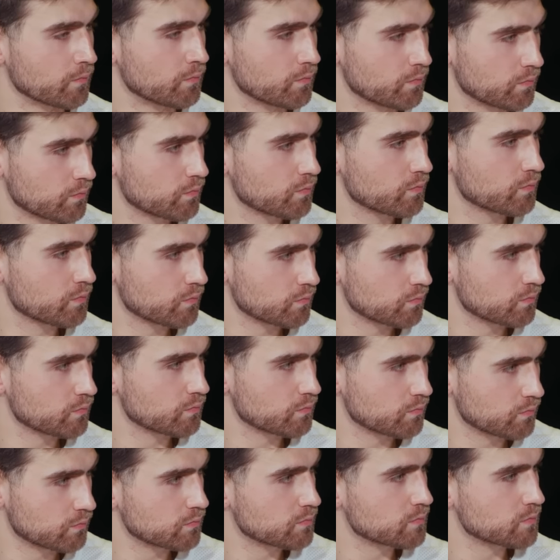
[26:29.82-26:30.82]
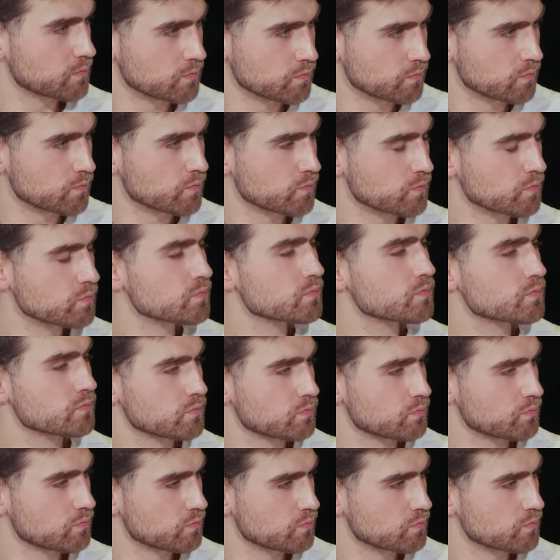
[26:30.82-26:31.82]
having somebody that you can reach out
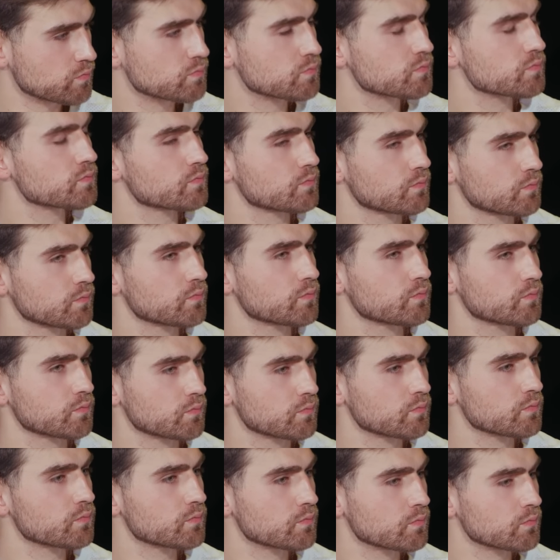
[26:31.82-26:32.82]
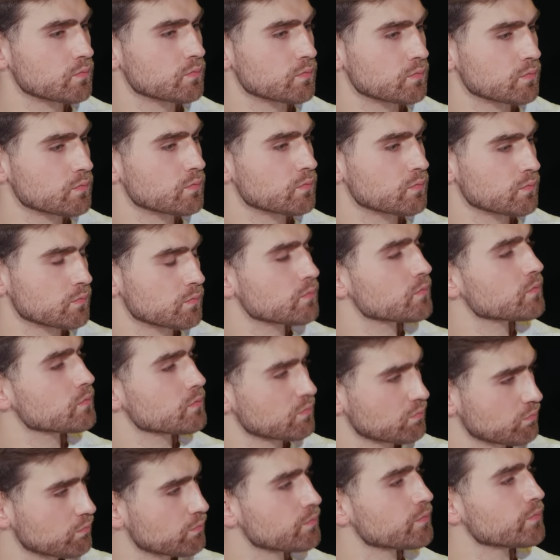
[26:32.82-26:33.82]
to or talk to that can give you
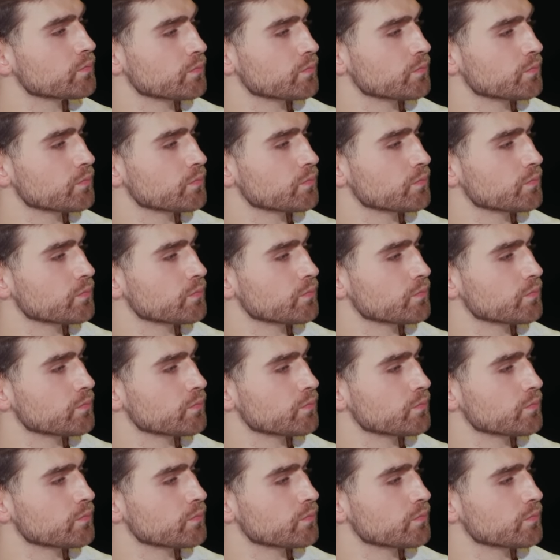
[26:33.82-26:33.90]
advice